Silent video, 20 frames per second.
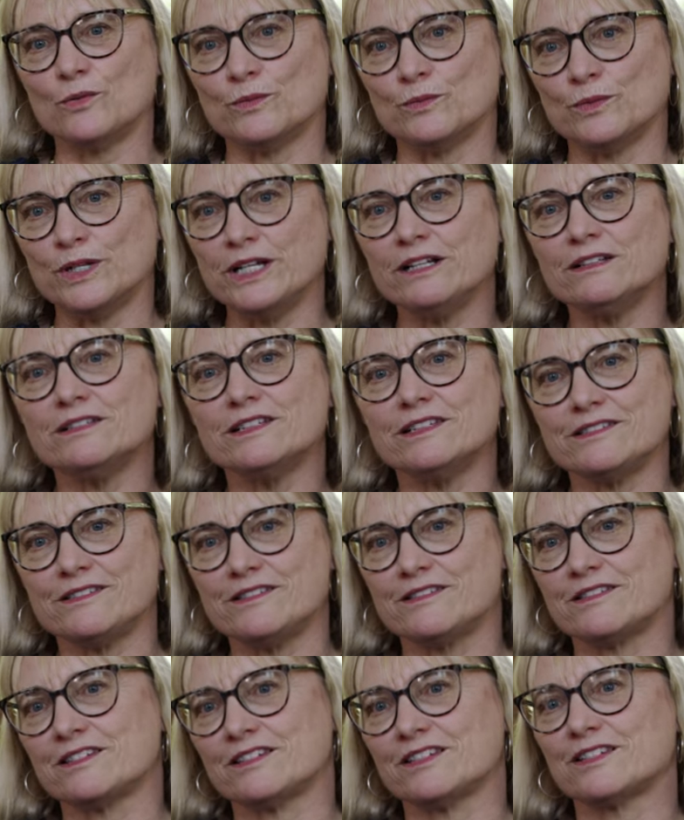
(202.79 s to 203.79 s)
reading
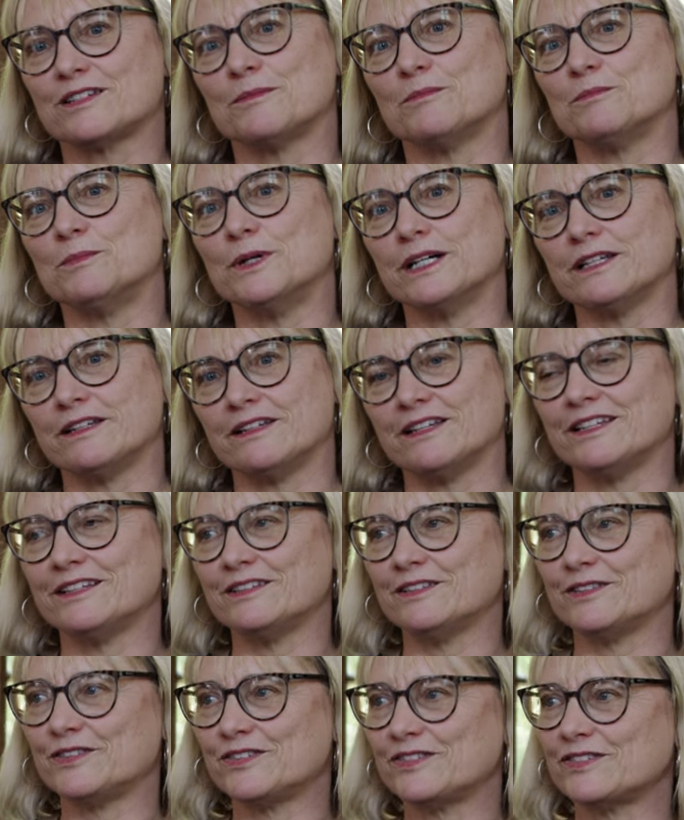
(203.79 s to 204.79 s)
list, but
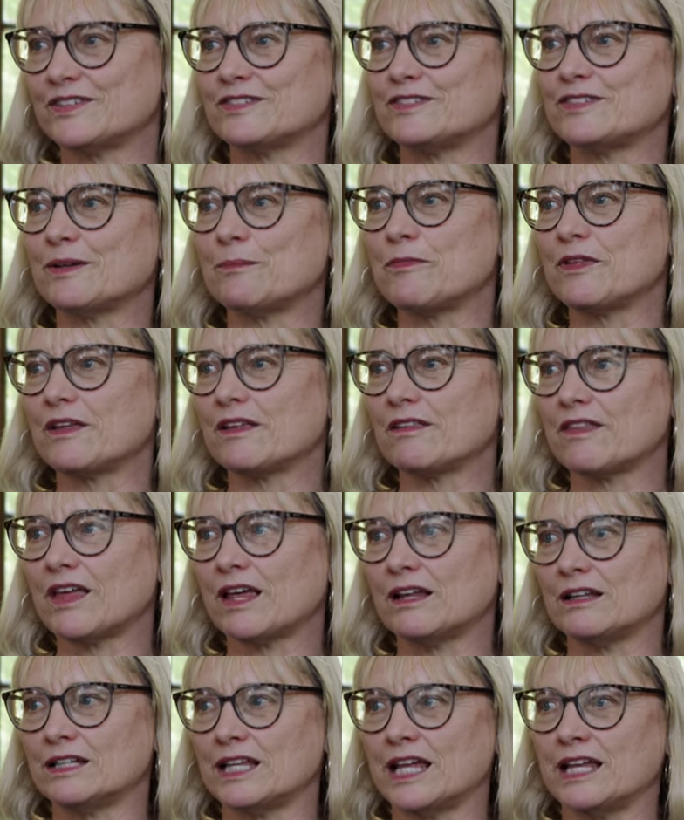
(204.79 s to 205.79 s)
is something
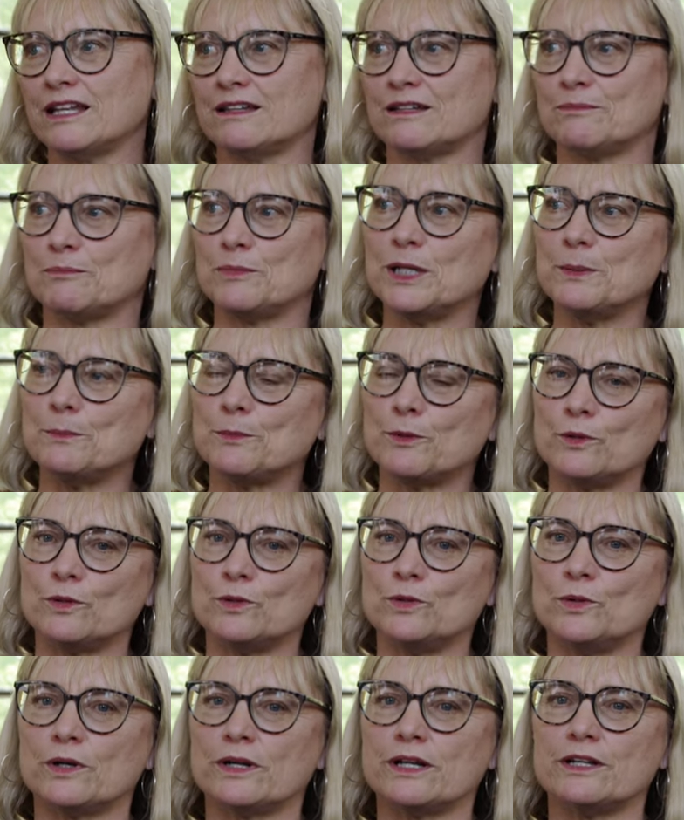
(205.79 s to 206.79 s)
that let people
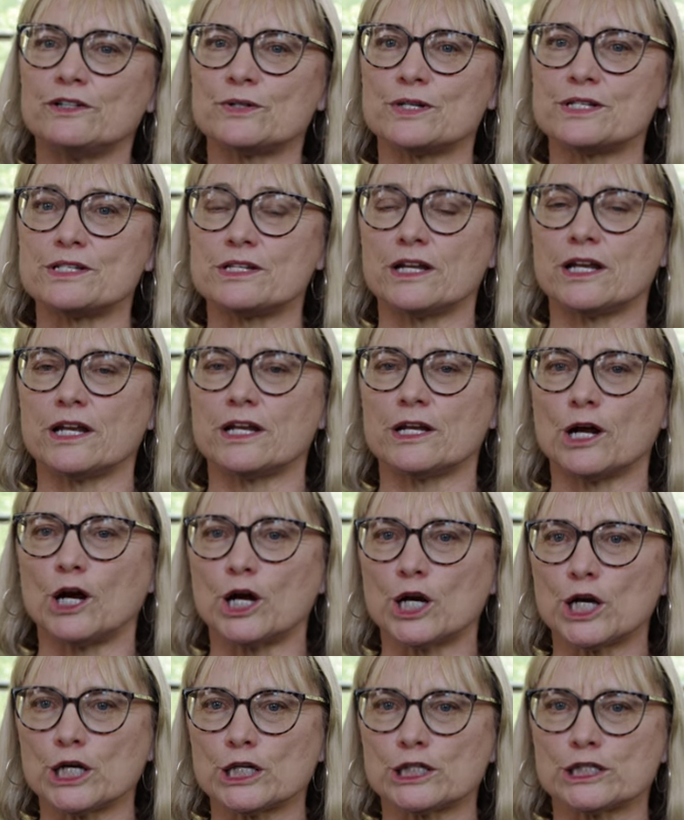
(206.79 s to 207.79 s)
who are interested in
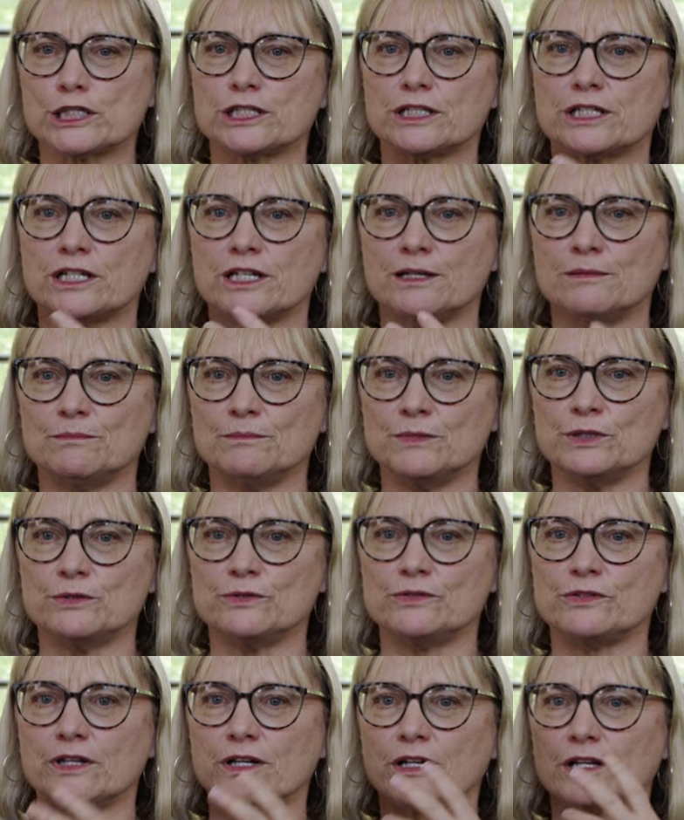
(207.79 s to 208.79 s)
art,
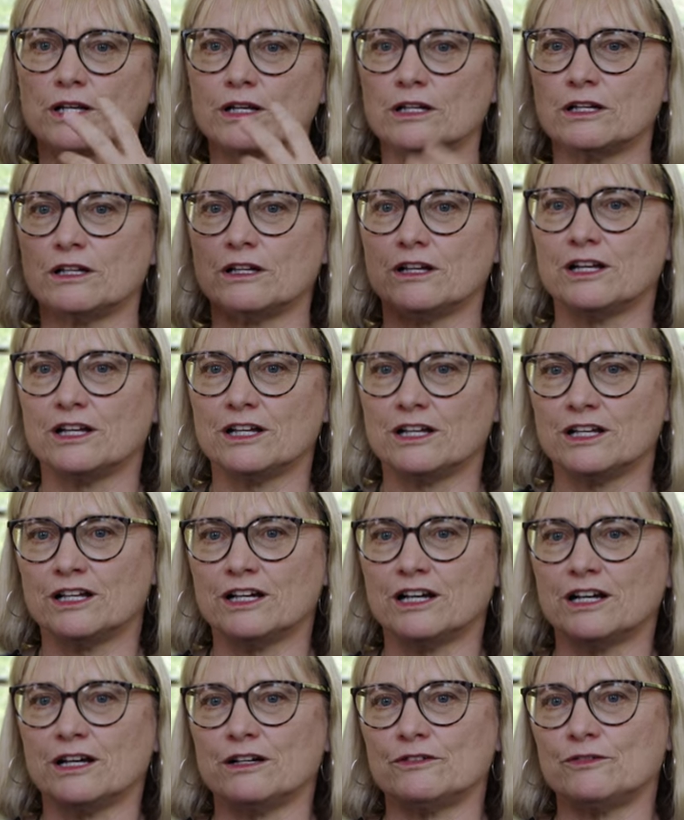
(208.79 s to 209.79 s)
music,
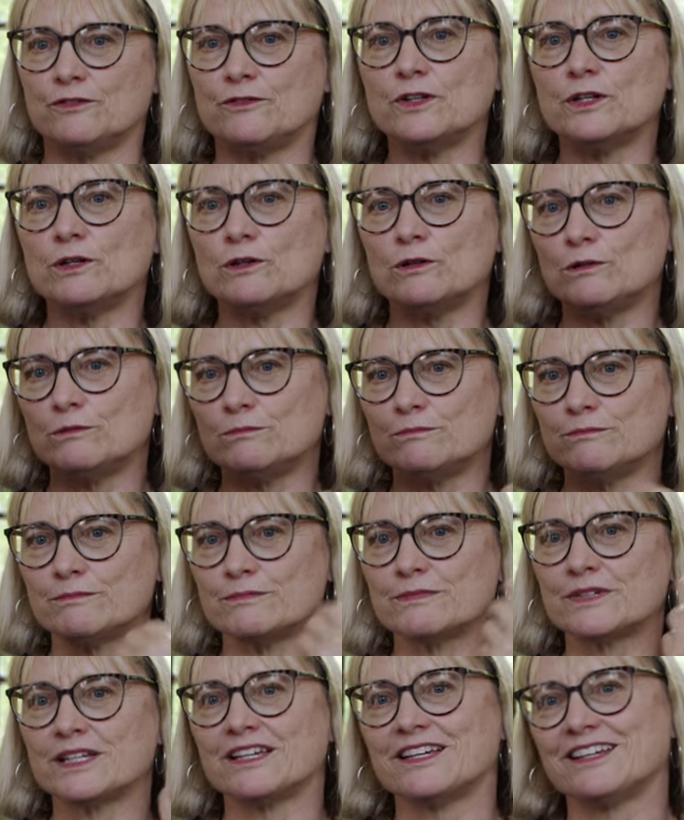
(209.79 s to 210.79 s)
uh, film,
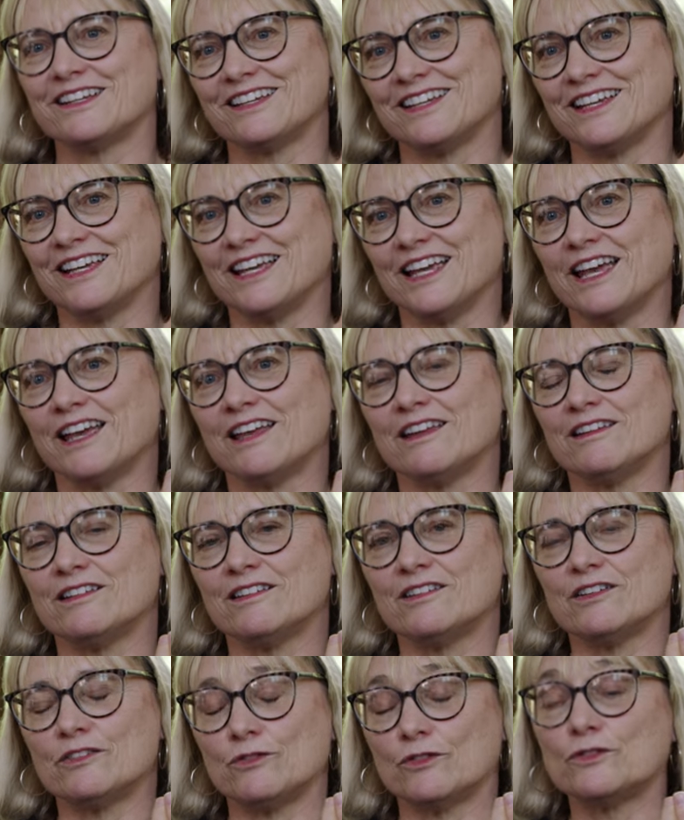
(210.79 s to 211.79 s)

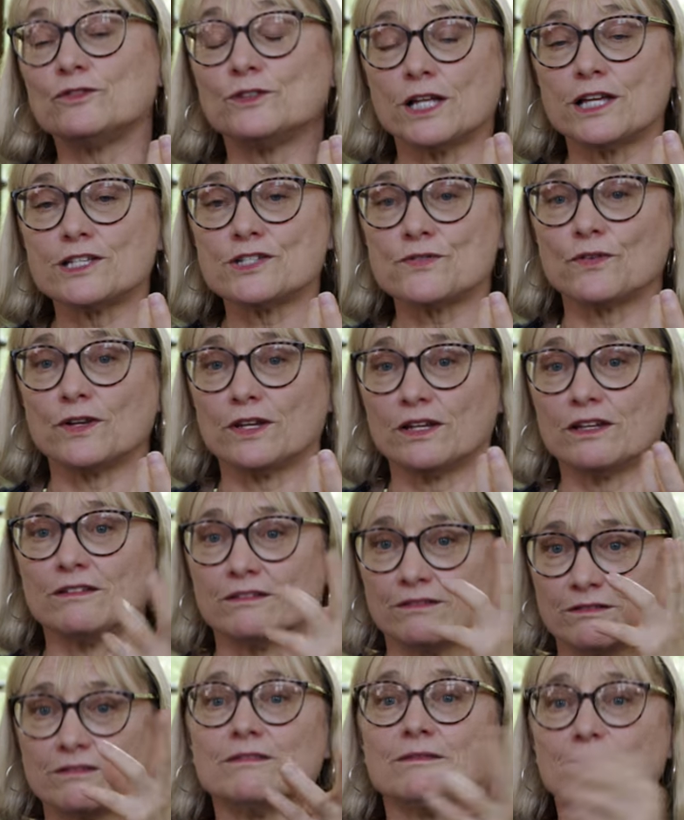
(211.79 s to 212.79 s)
and philosophy
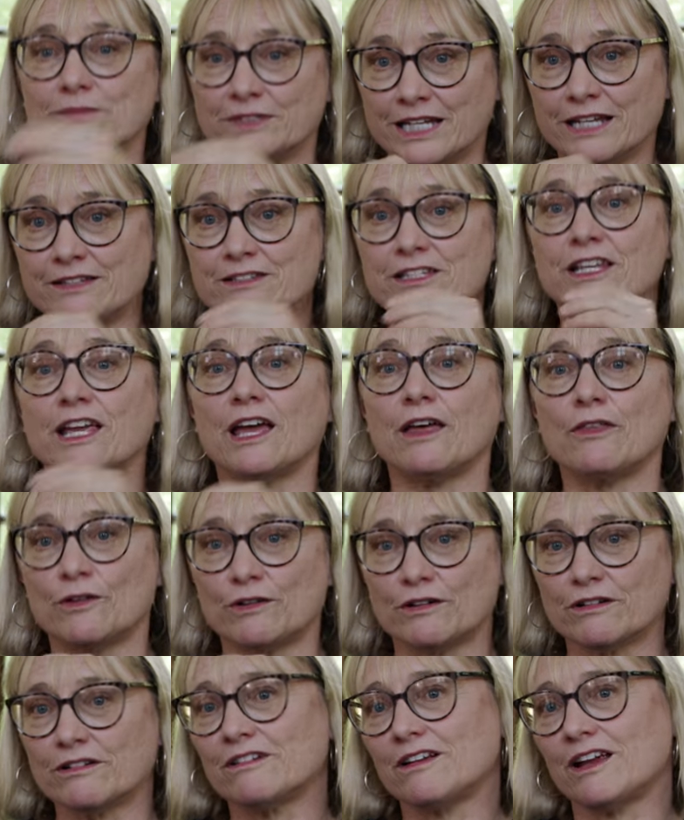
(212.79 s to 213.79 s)
get
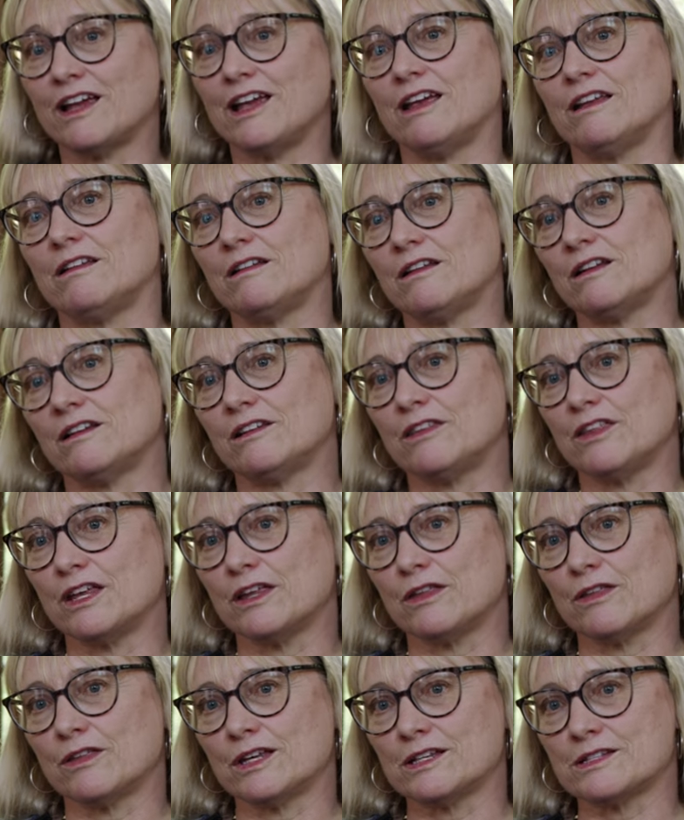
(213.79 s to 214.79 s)
together and
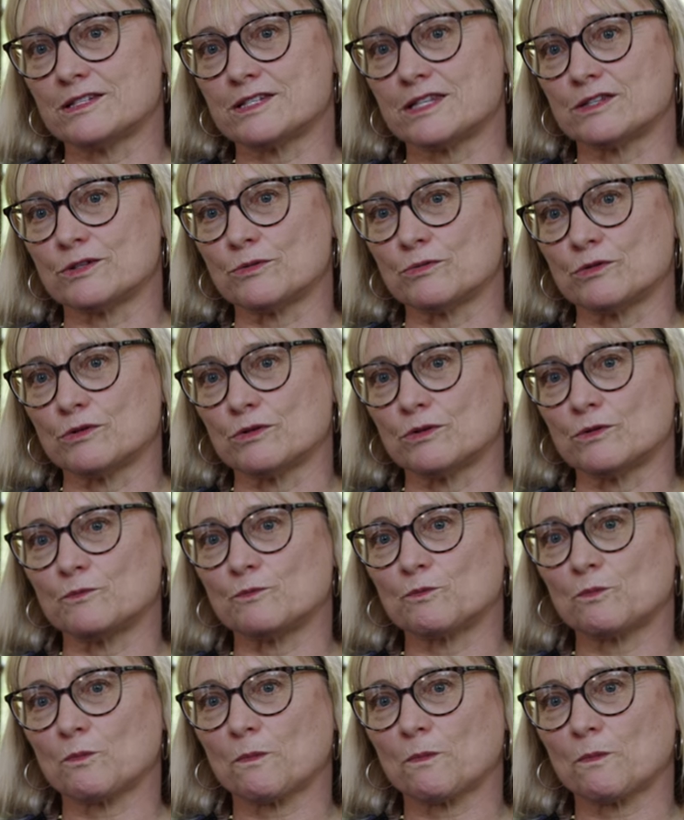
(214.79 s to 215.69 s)
think things through.